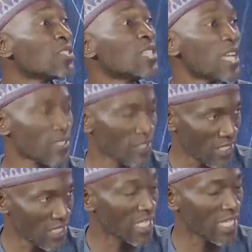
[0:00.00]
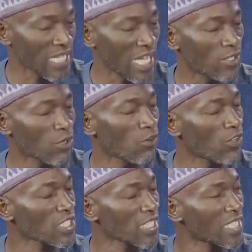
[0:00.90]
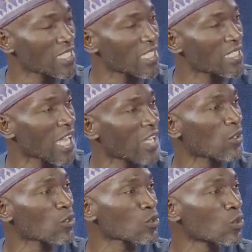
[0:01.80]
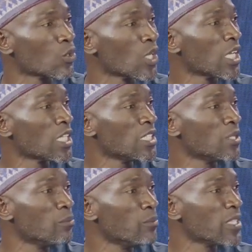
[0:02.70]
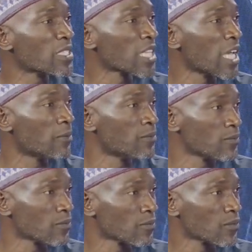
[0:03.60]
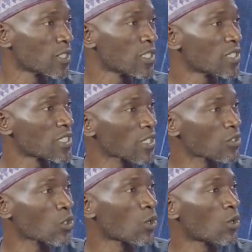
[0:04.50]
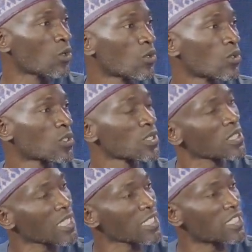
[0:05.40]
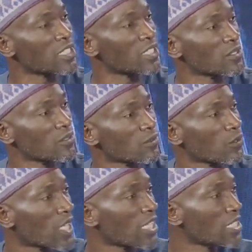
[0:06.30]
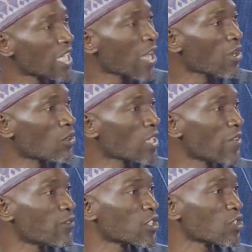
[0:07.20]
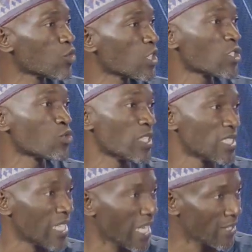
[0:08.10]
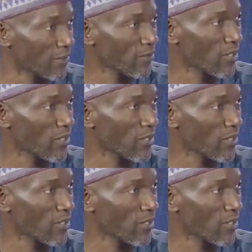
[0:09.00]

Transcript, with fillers: Organization. Yes, ILO Convention 98, and also the midterm sector strategy for Nigeria under Vision 2020 then.